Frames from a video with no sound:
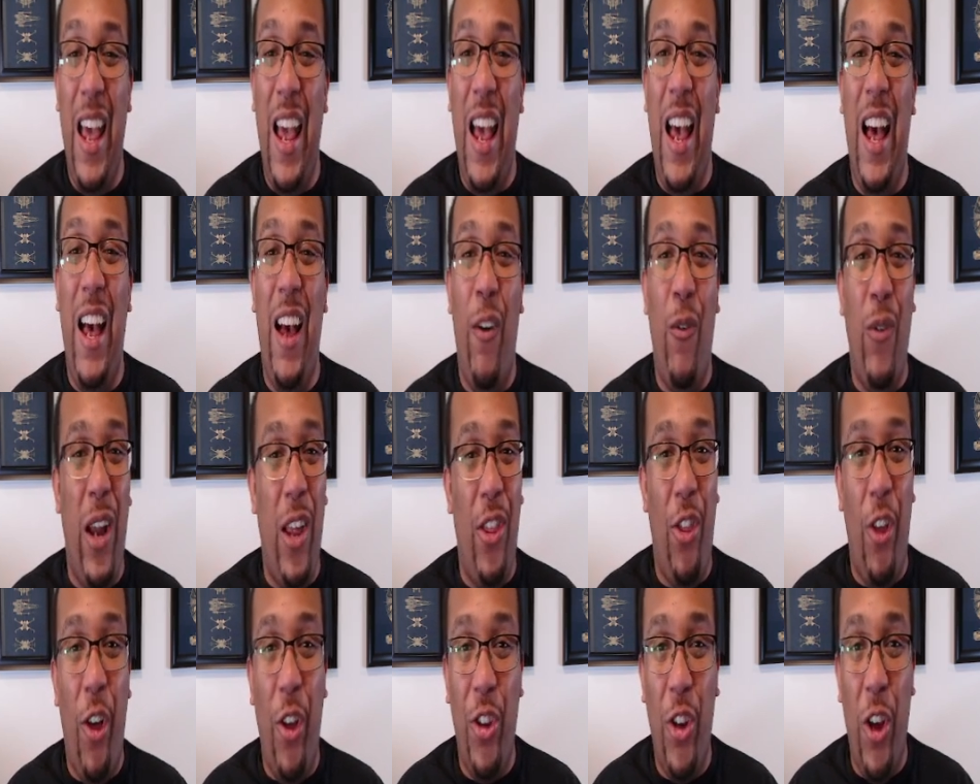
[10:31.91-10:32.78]
When I
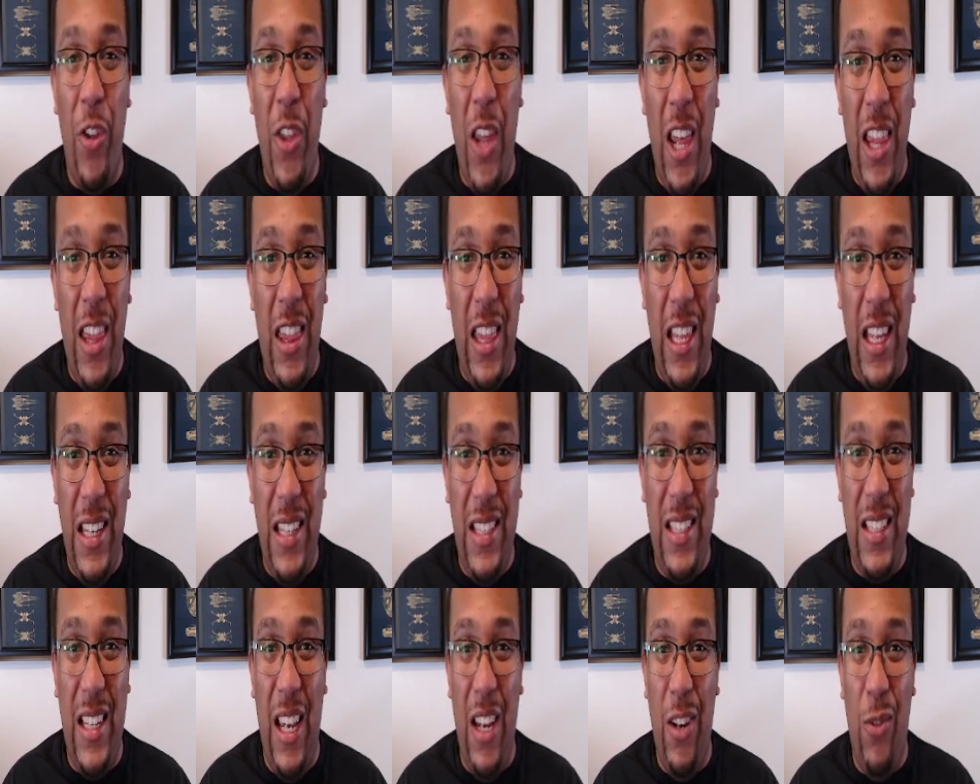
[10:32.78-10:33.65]
saw that thin
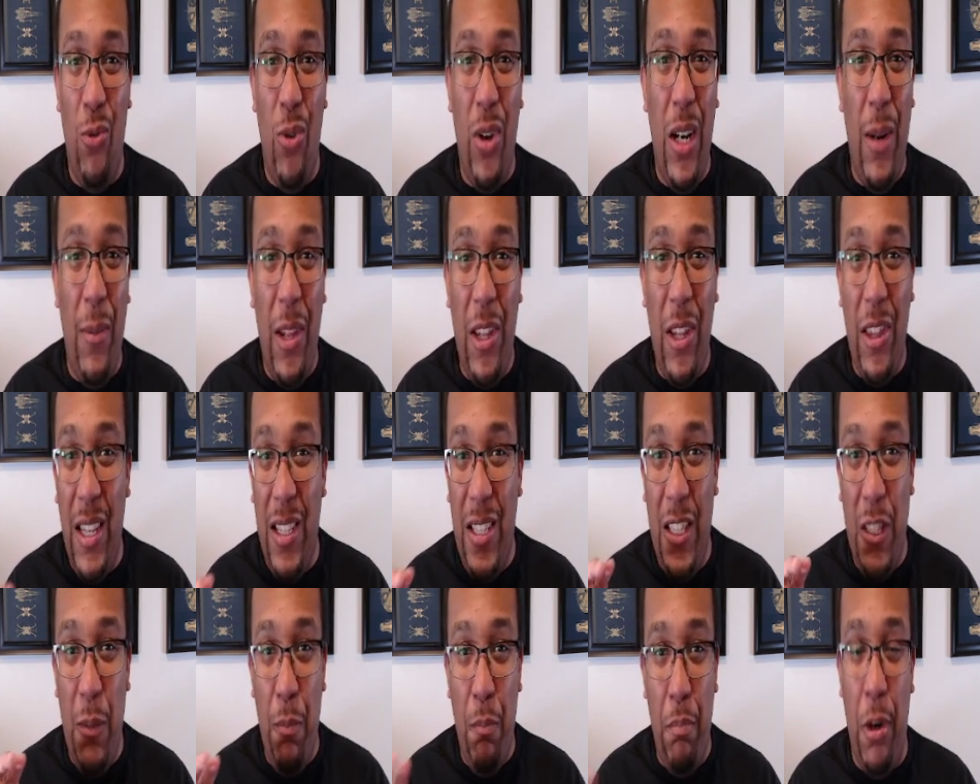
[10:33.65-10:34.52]
skin one, I'm like, this
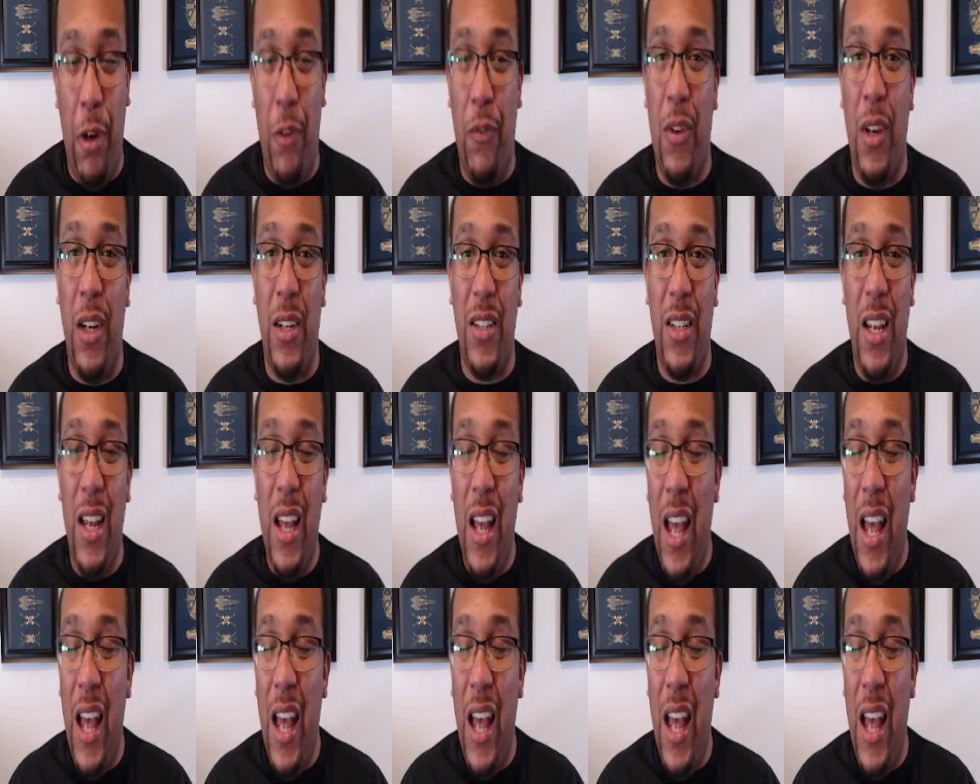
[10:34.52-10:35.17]
is perfect.